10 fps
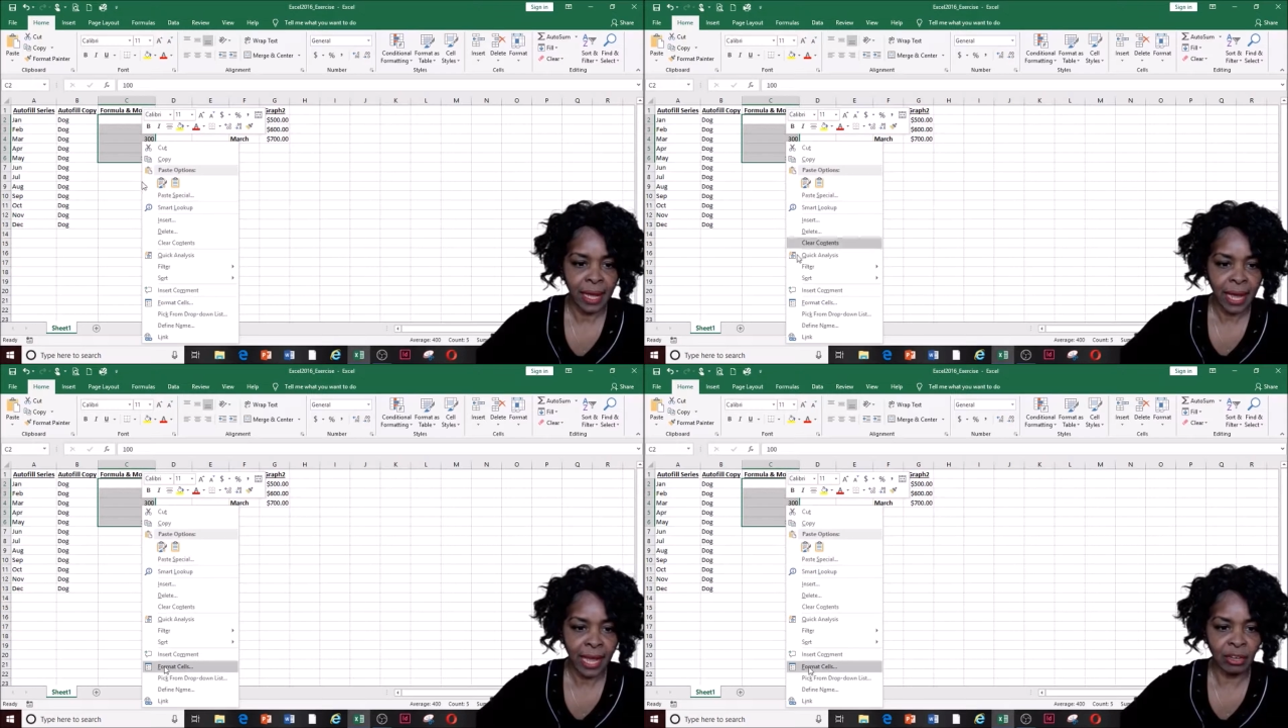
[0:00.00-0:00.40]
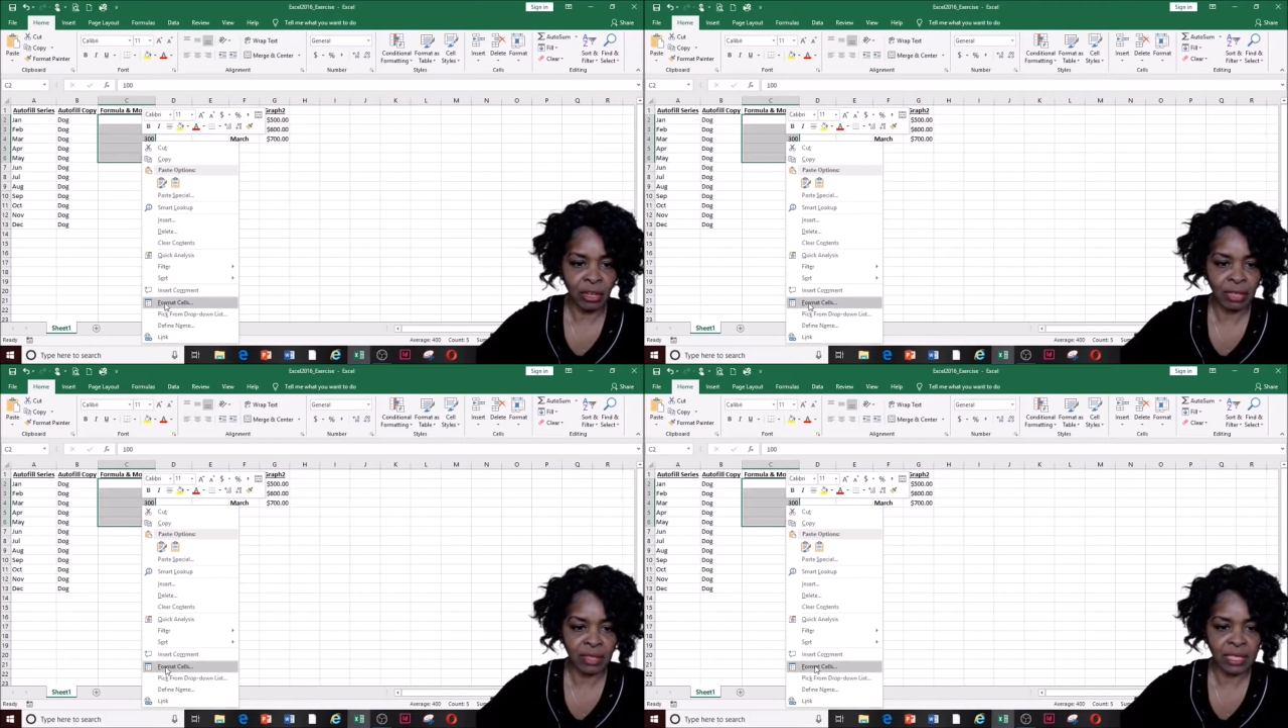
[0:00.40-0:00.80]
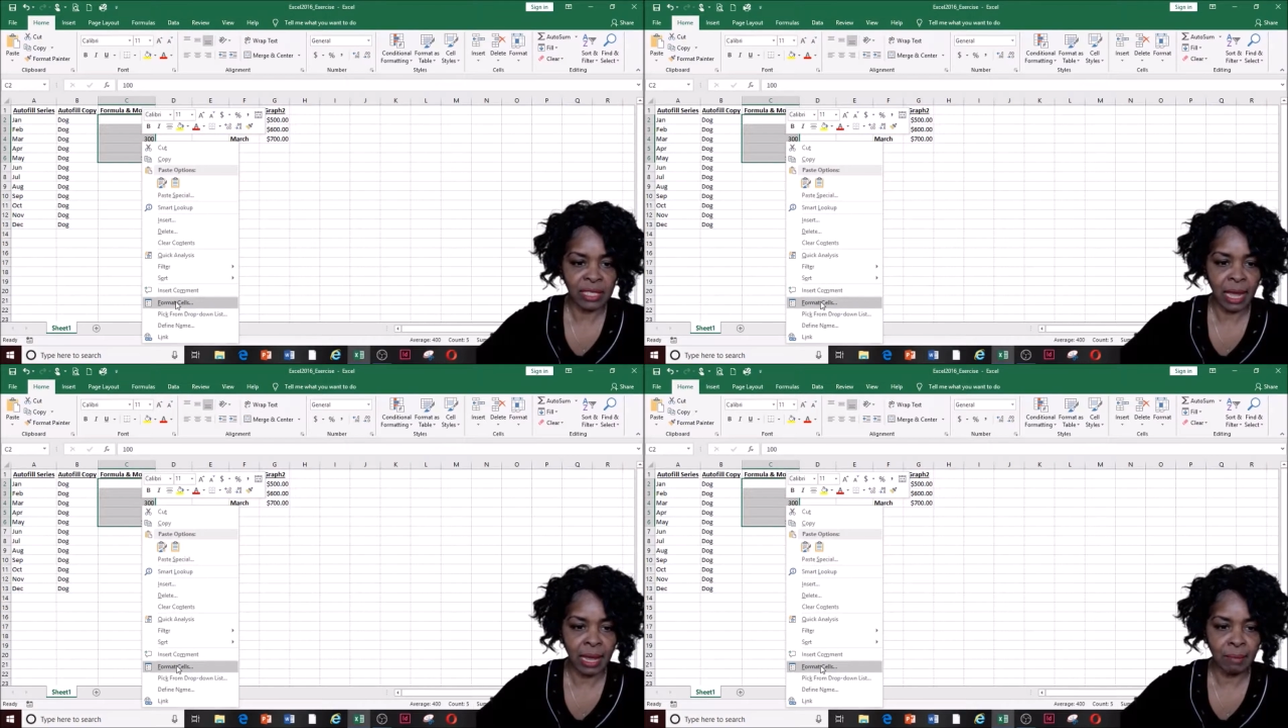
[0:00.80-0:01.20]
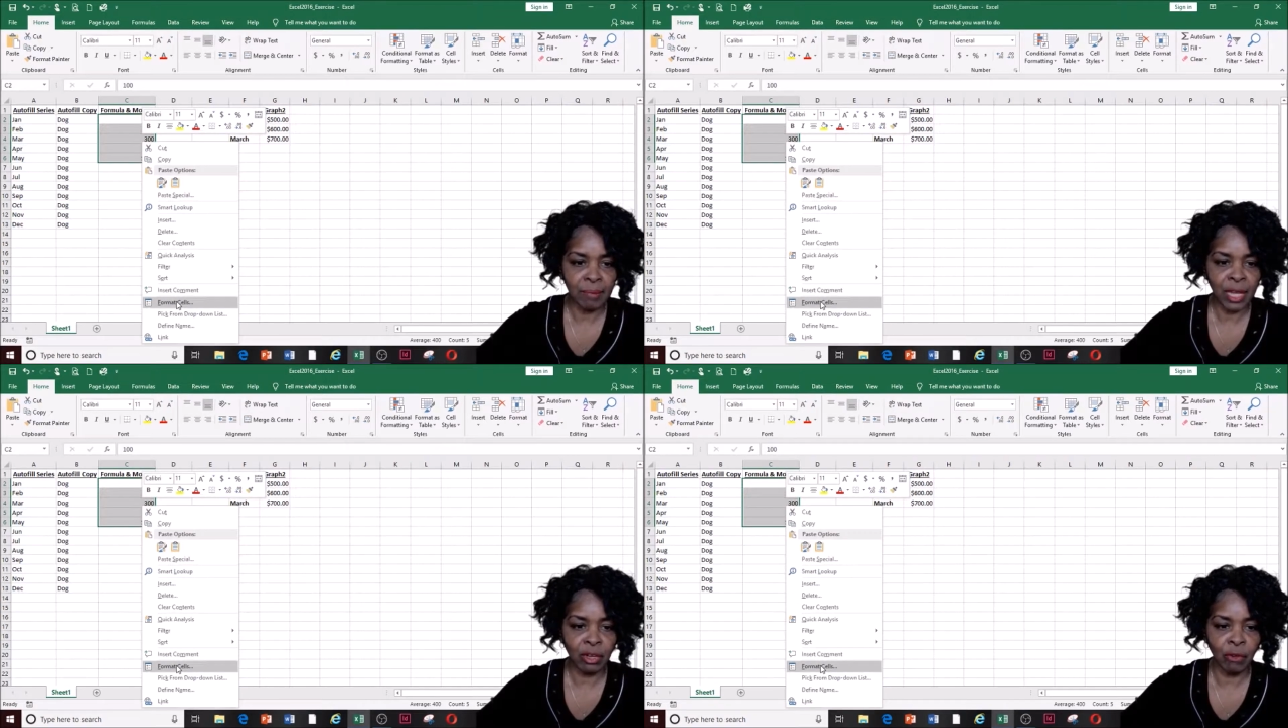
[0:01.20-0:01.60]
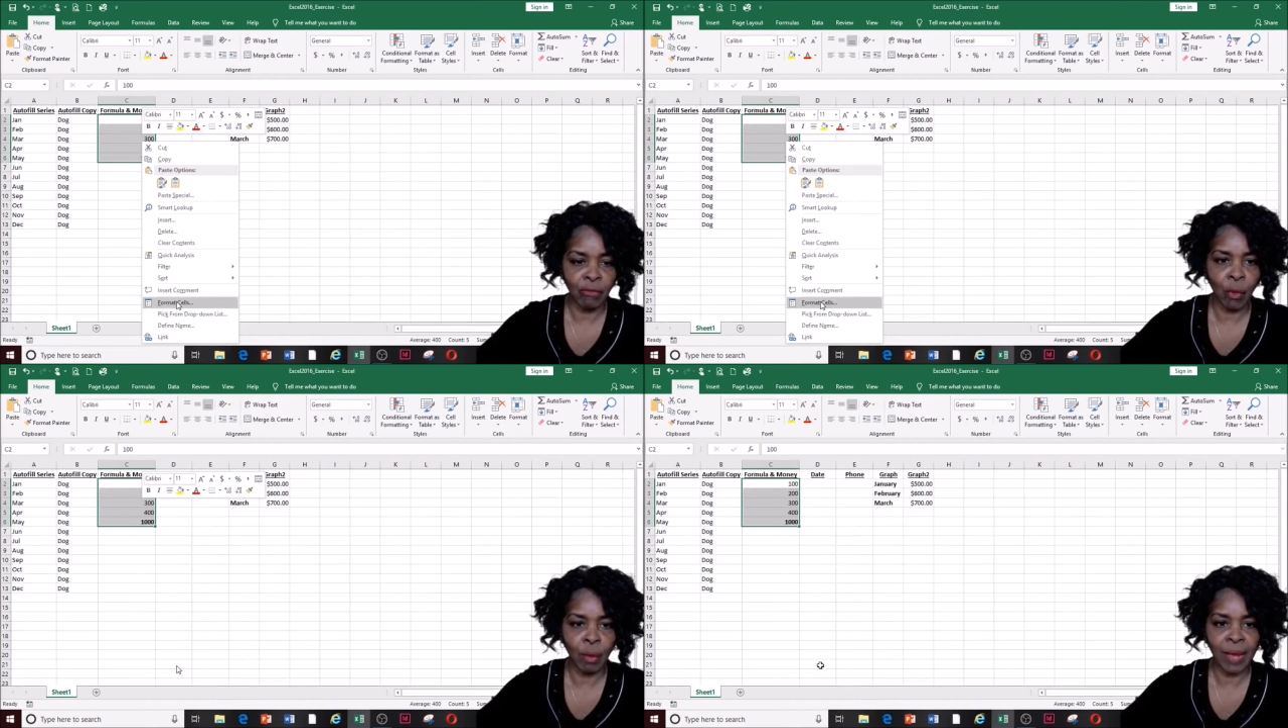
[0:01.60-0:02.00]
and you get the same menu.
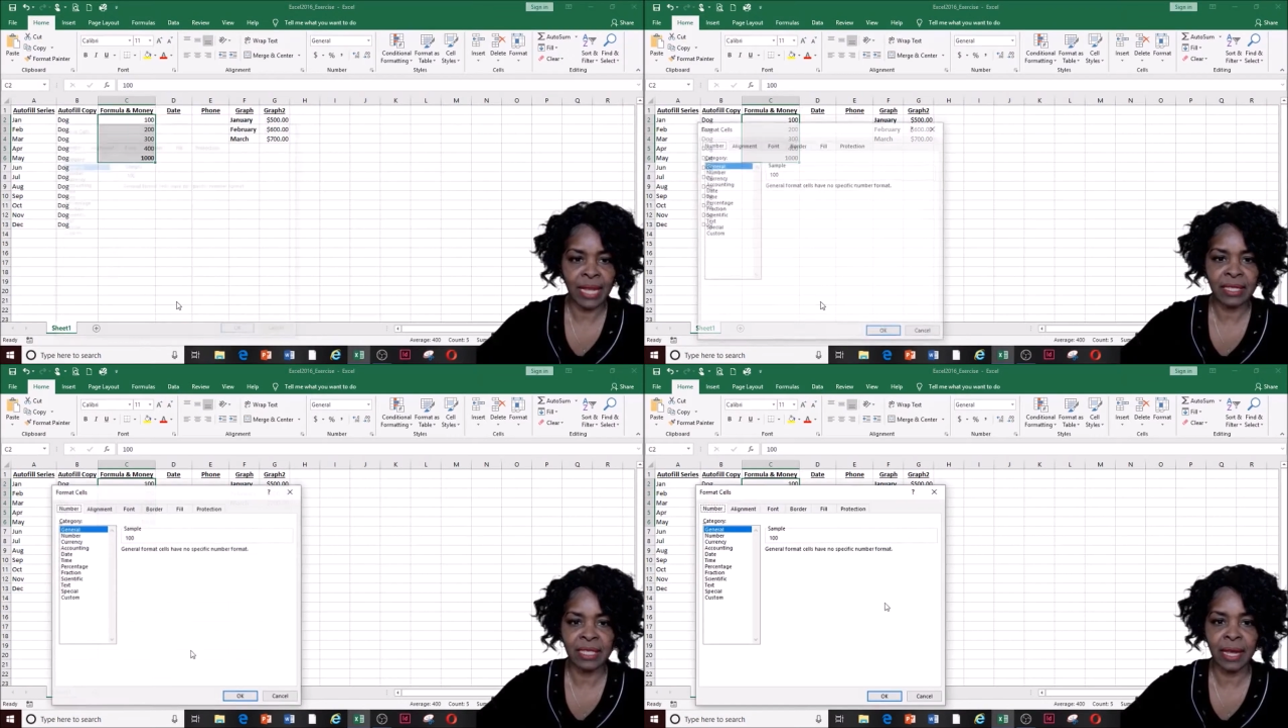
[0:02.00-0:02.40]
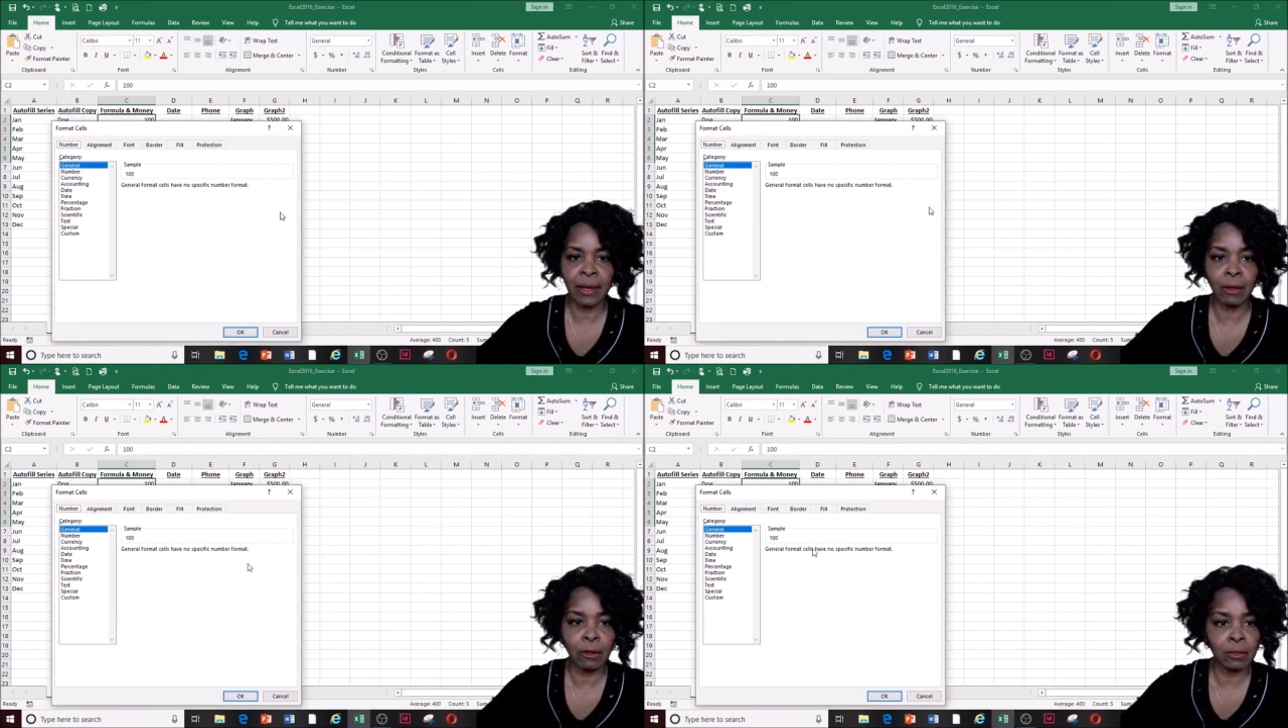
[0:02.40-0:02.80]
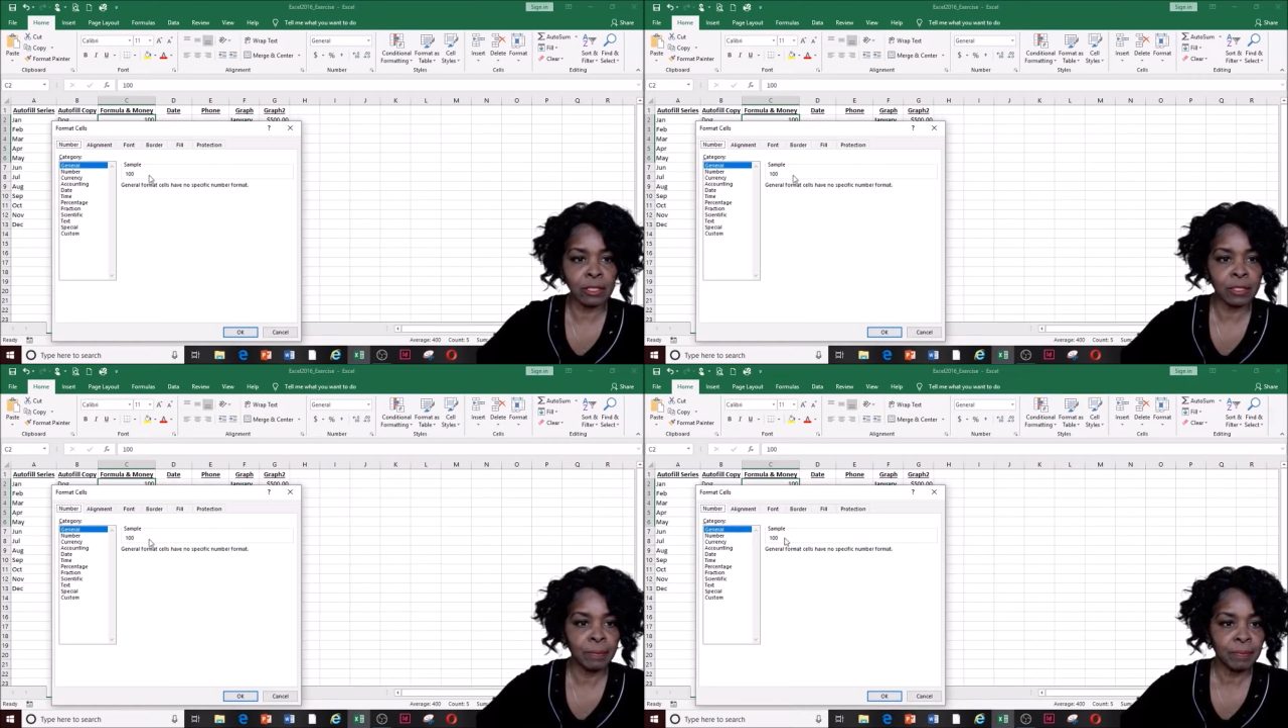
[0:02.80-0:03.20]
Format cells.